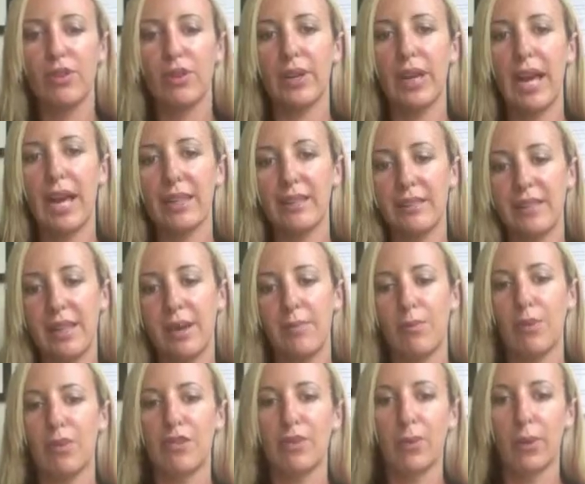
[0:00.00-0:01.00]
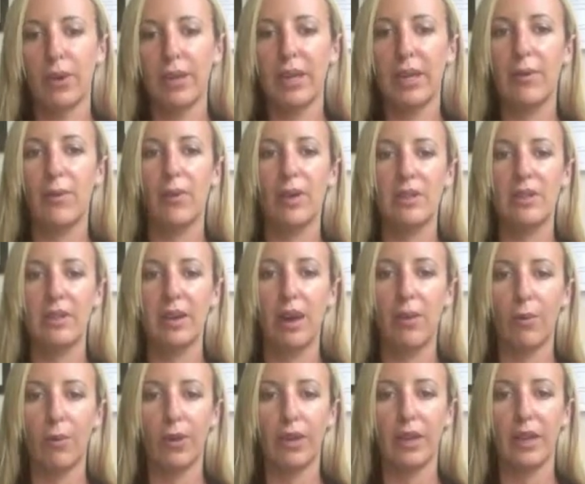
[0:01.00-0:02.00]
You can ask them what's working, what's
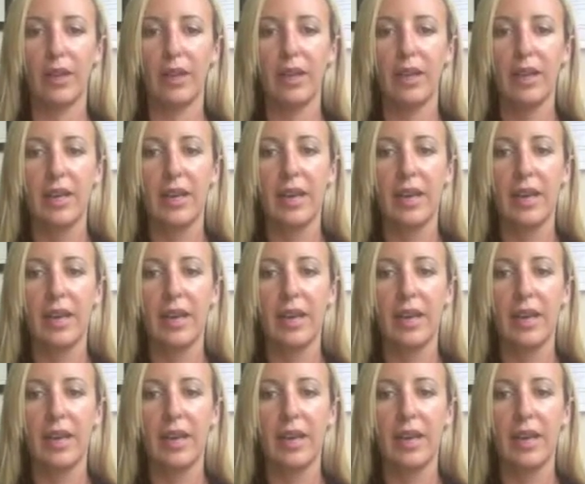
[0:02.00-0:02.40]
not working,